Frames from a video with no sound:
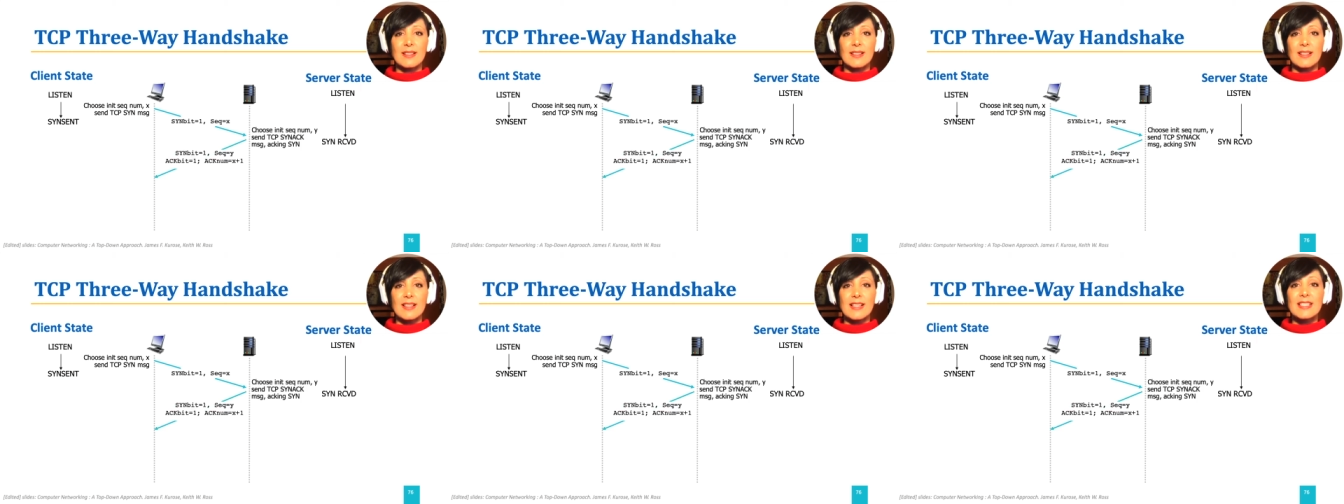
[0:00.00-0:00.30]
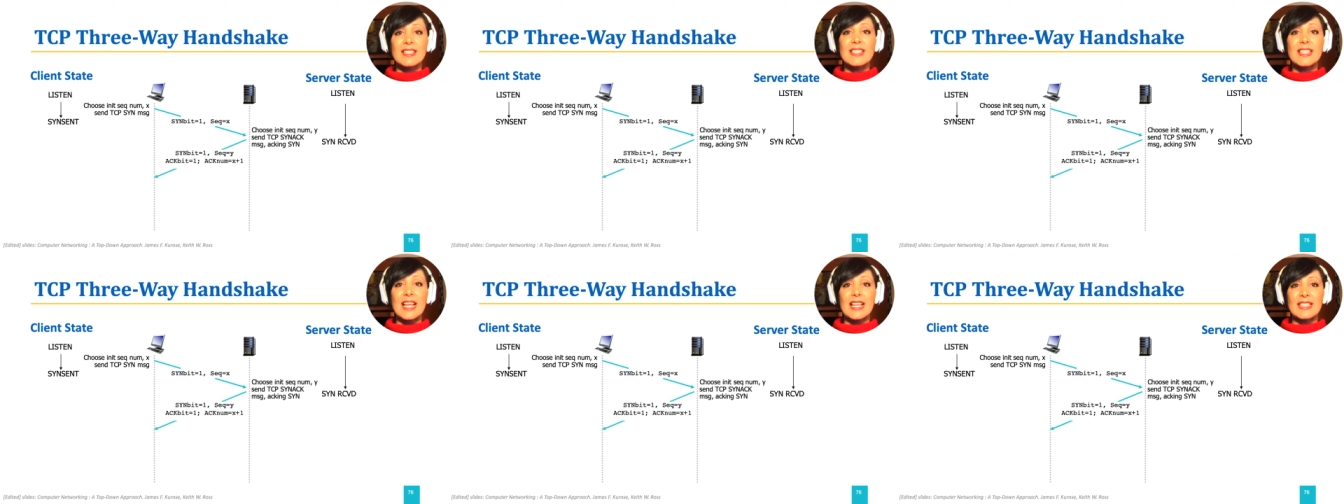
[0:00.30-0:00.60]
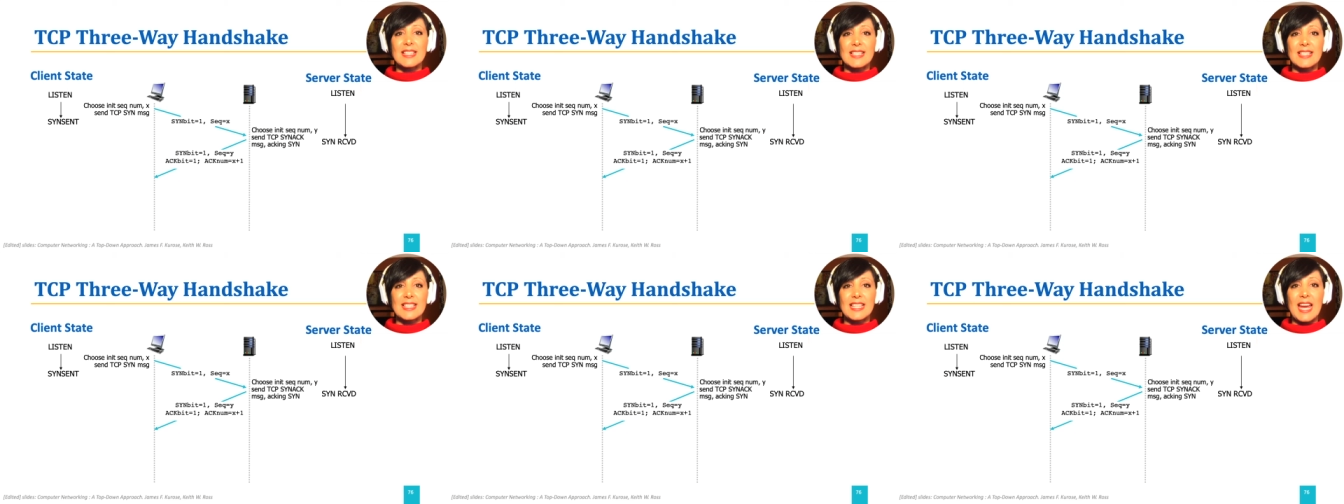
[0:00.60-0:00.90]
sets
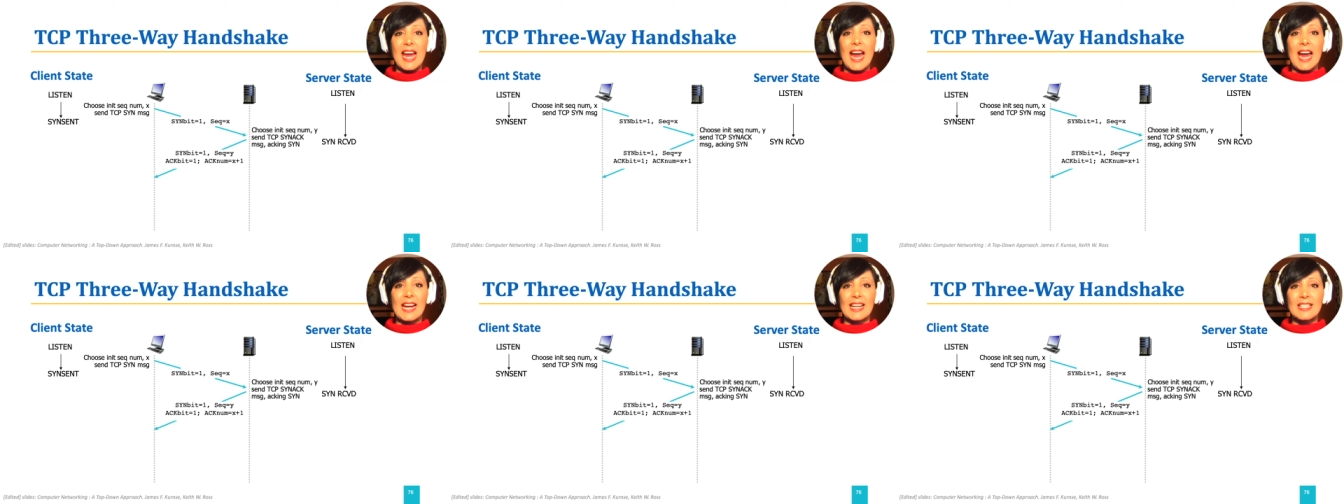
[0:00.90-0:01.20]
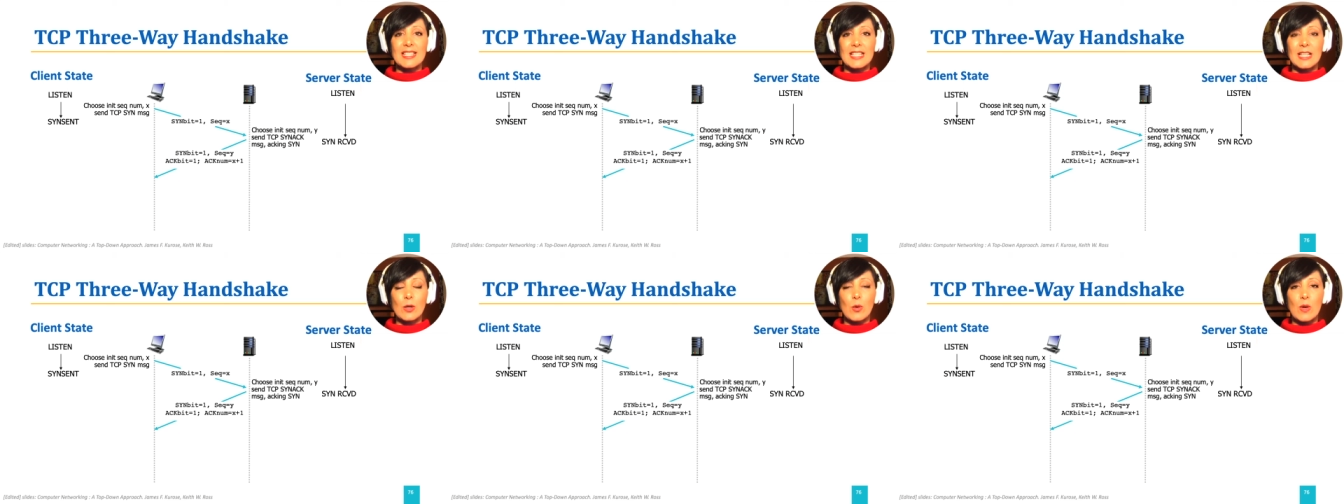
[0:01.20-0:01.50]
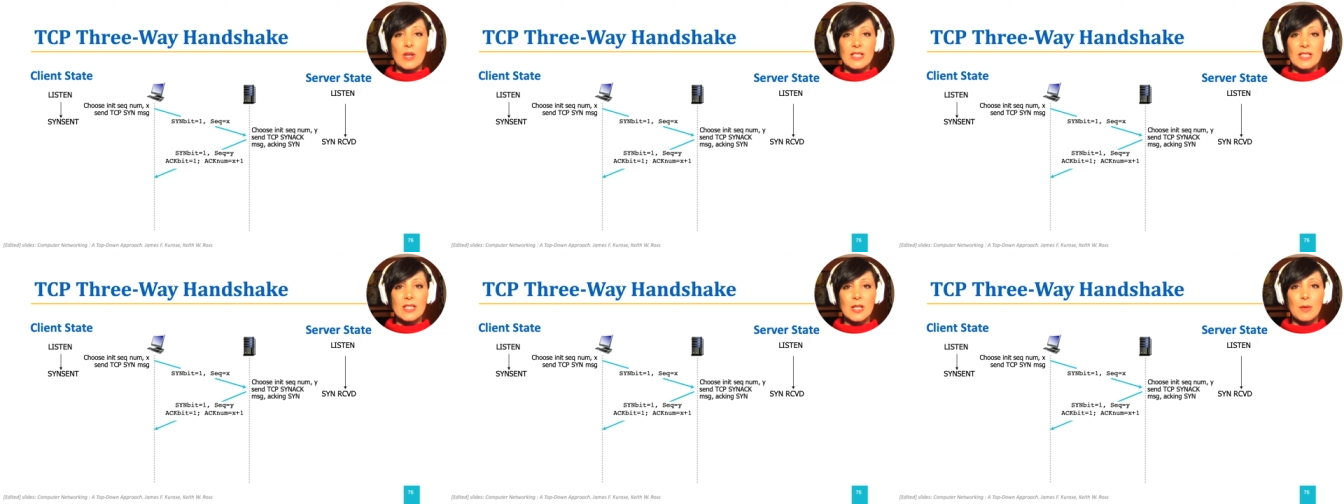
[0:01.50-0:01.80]
the x
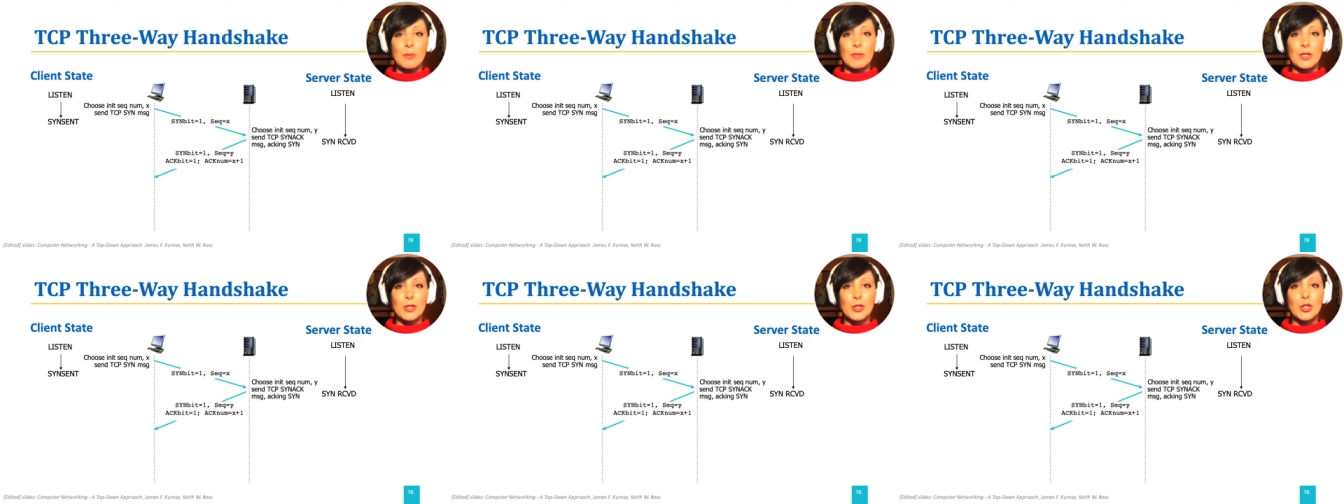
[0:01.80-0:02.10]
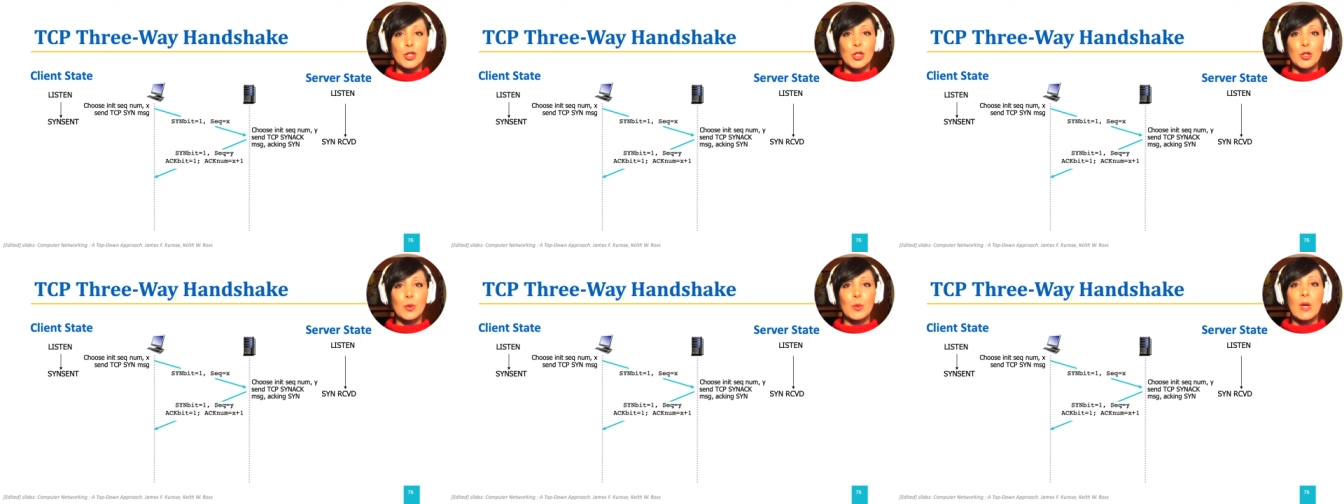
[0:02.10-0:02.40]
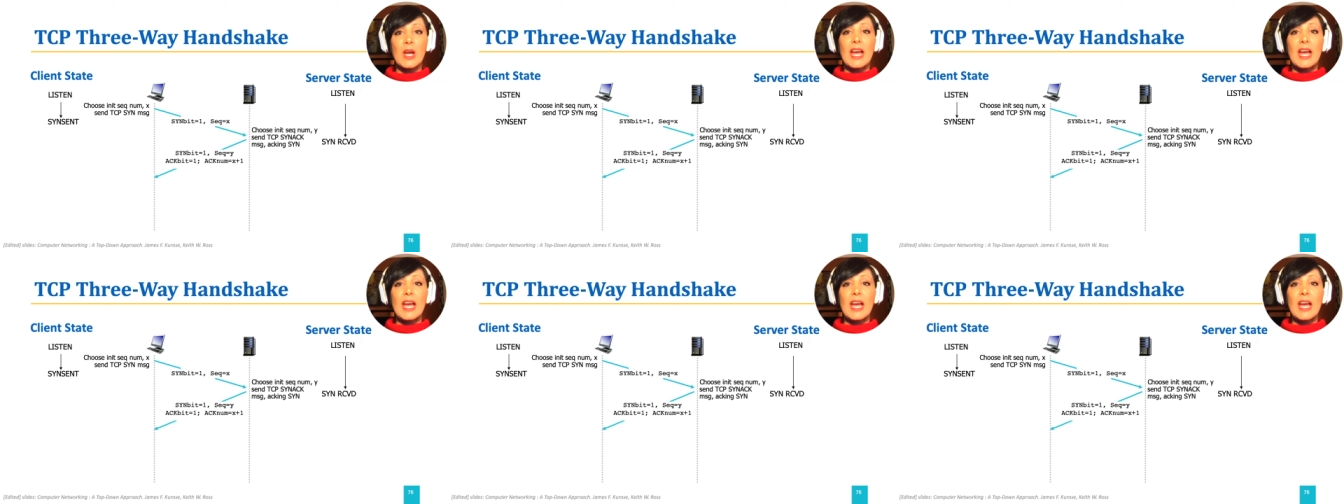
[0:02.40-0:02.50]
sequence number to